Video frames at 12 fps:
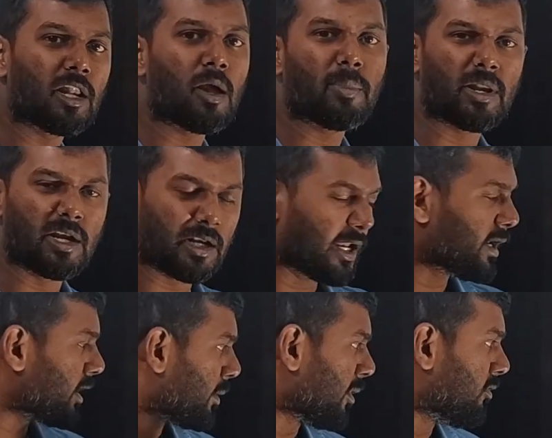the beta
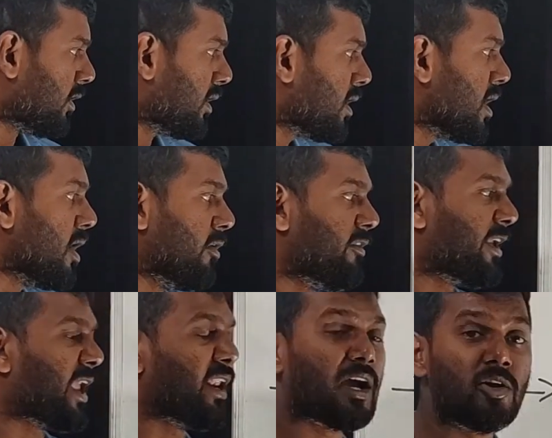penetrating power,
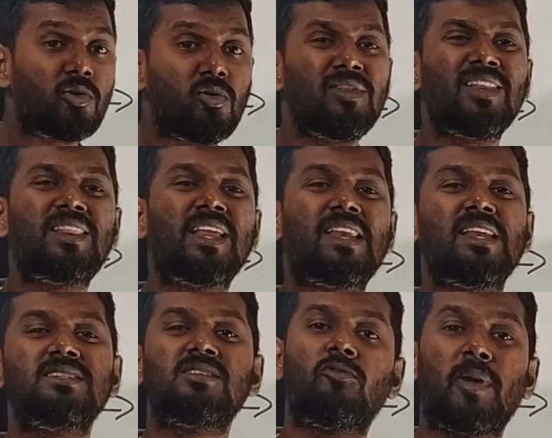we can control the
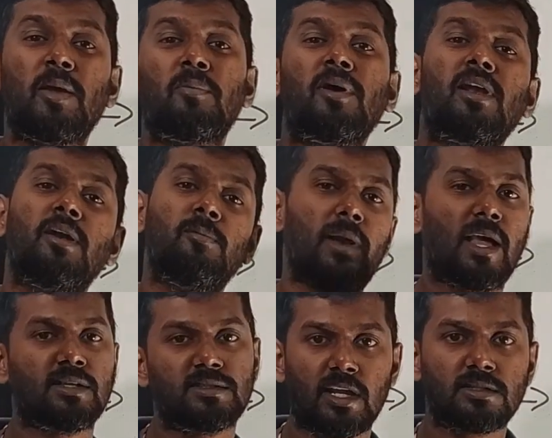thickness of paper and
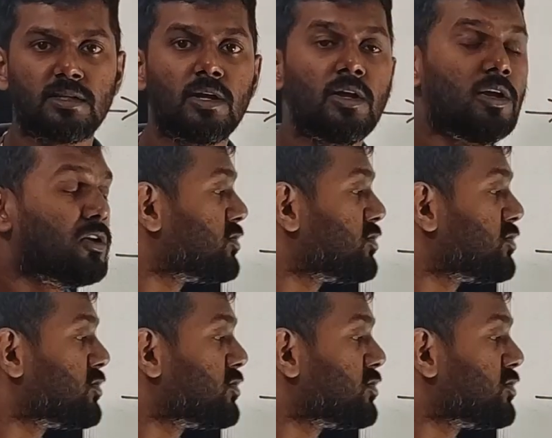plastics.